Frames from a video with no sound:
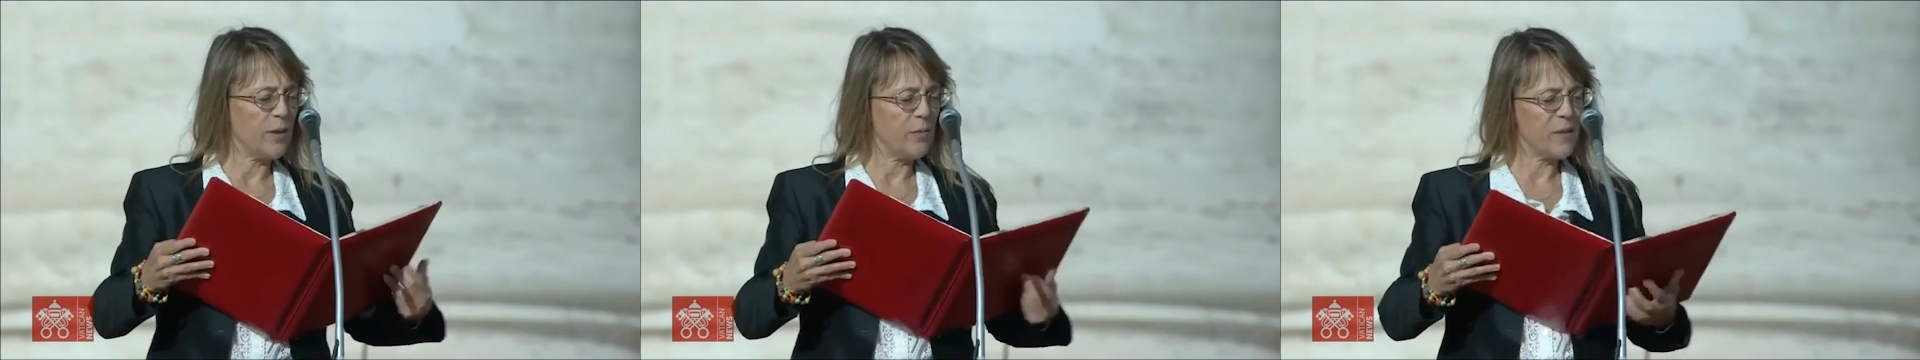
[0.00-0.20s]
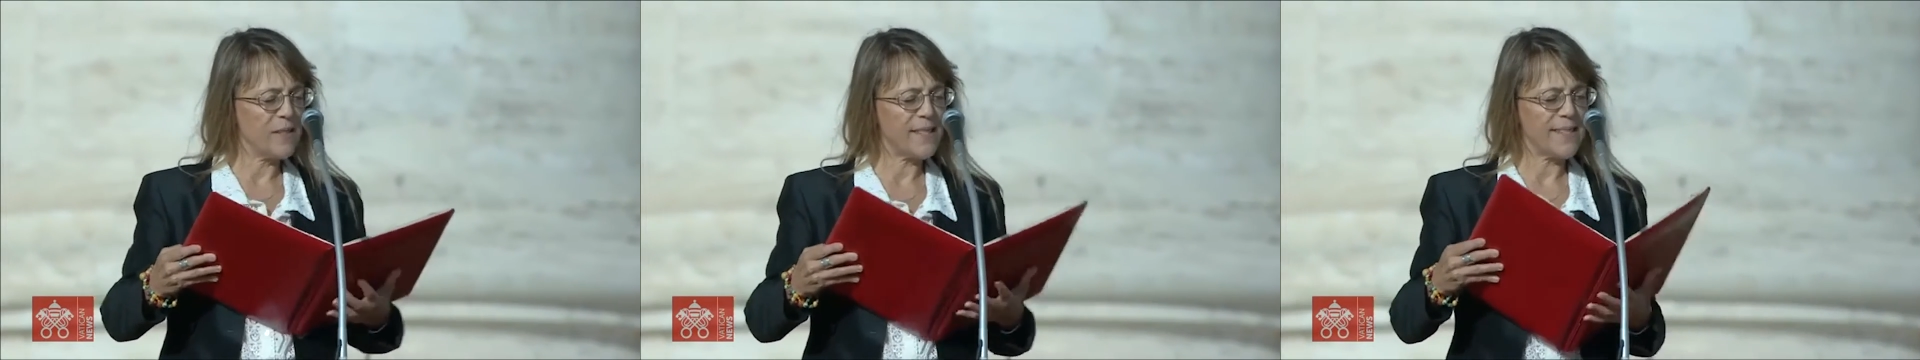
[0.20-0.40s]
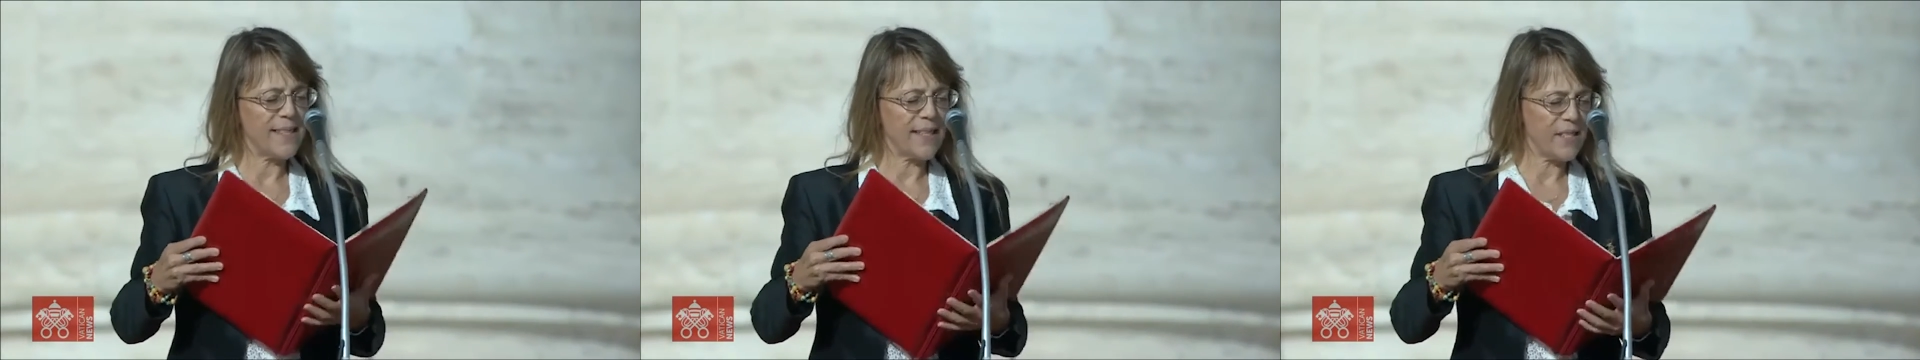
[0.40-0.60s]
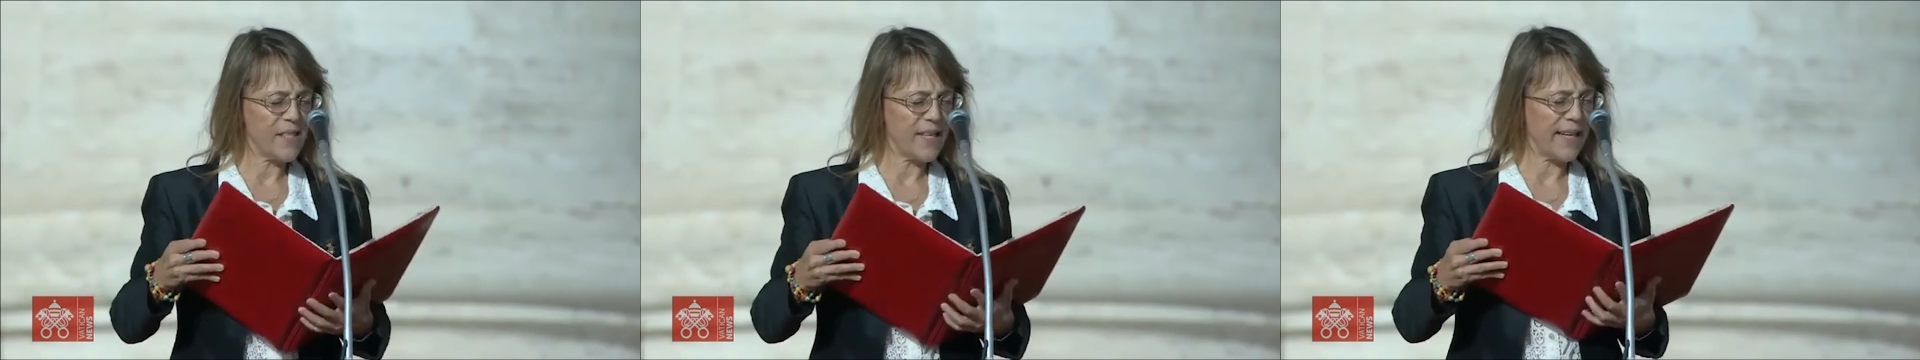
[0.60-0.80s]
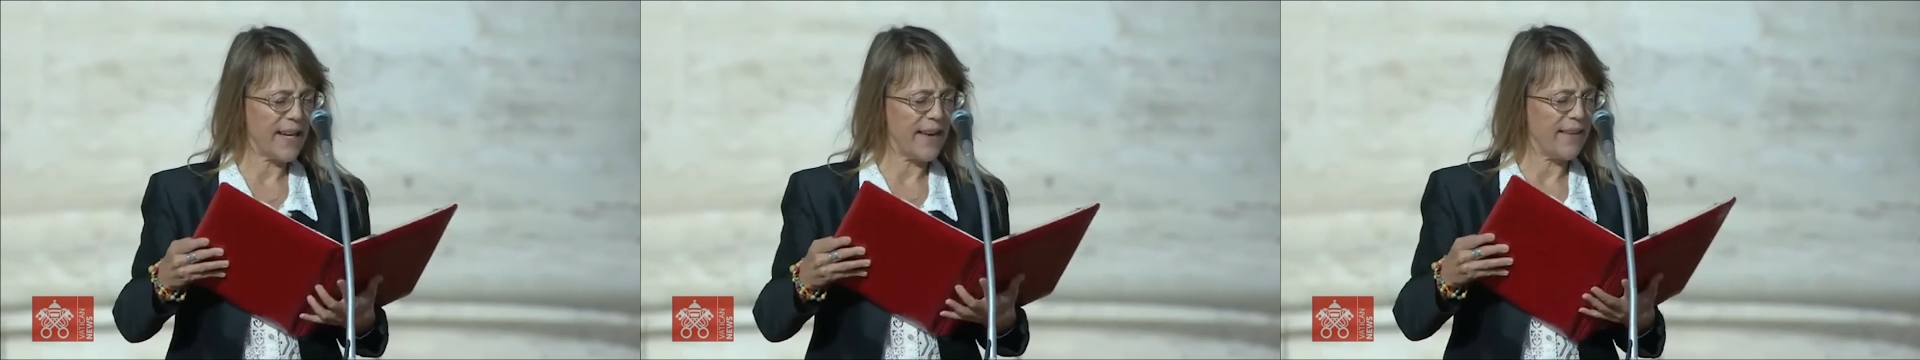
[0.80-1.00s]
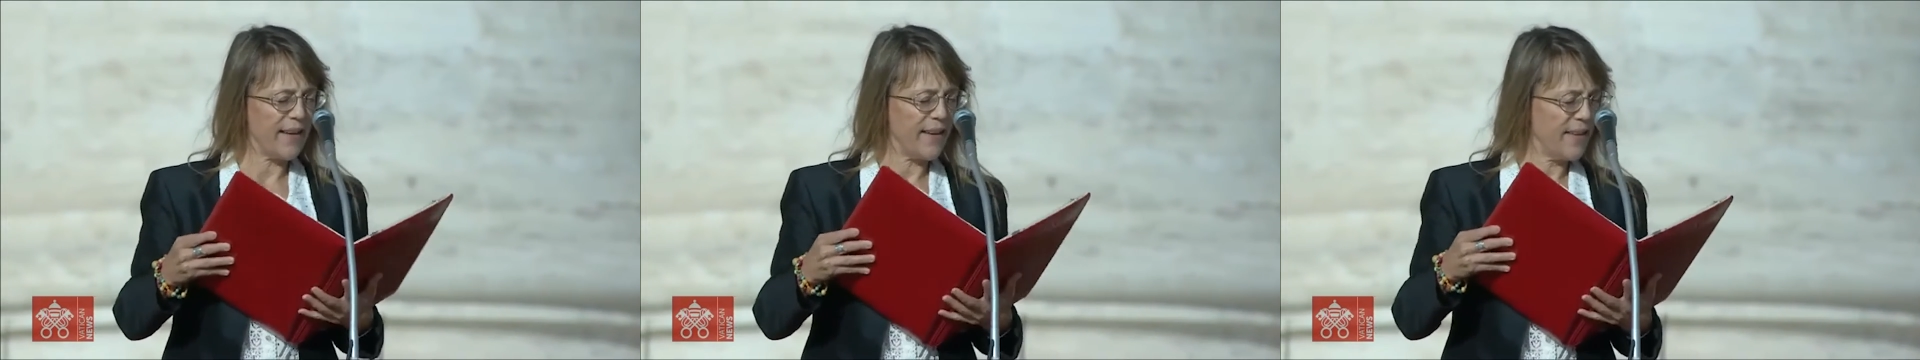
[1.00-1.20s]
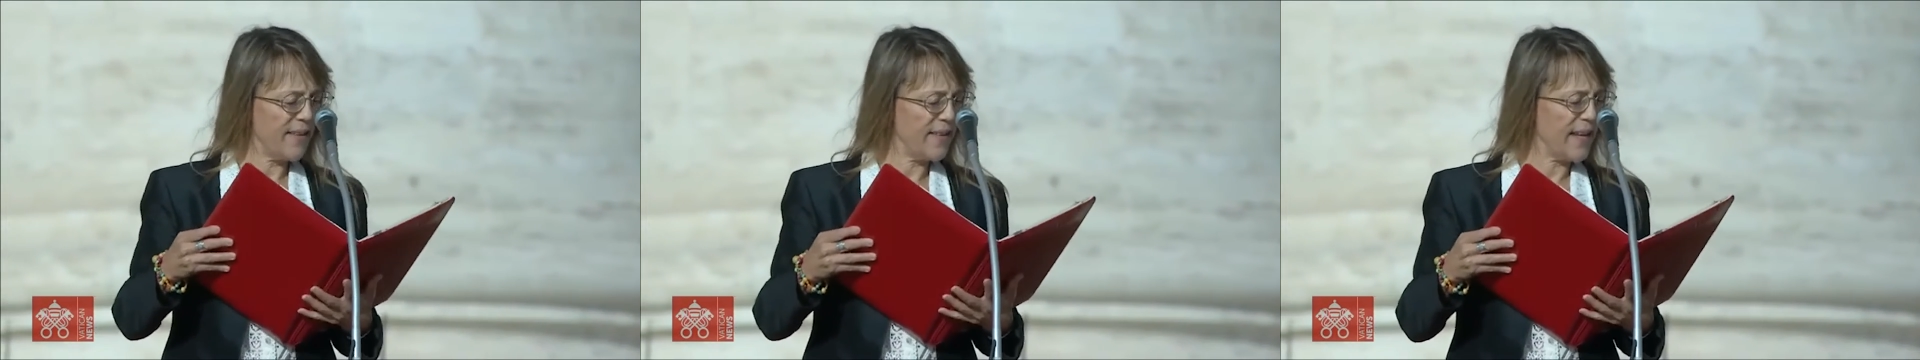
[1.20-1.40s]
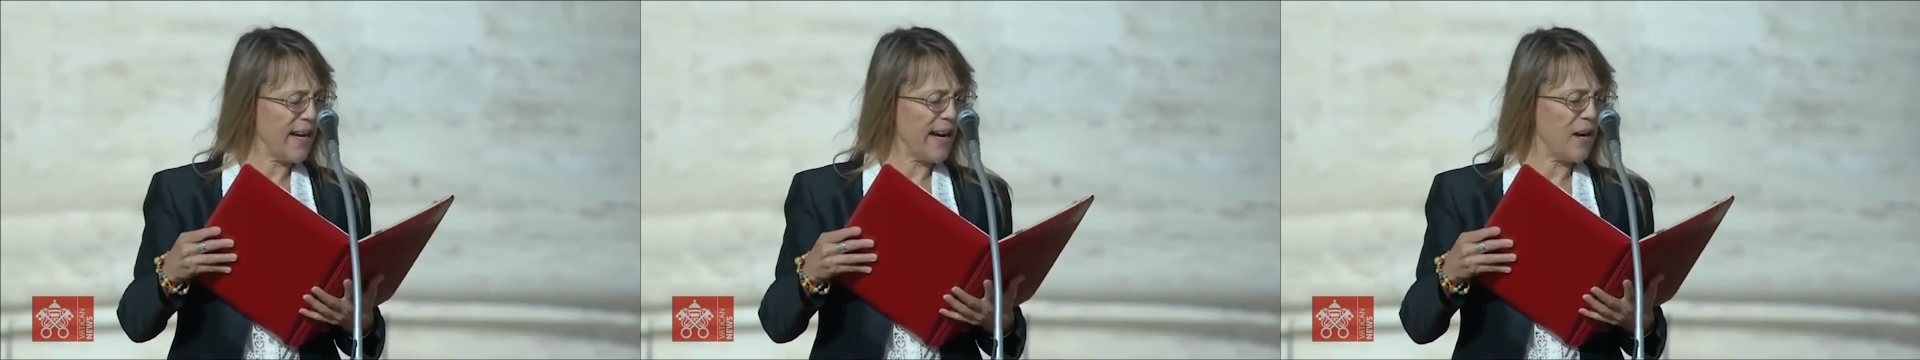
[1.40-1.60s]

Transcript: we will sing together the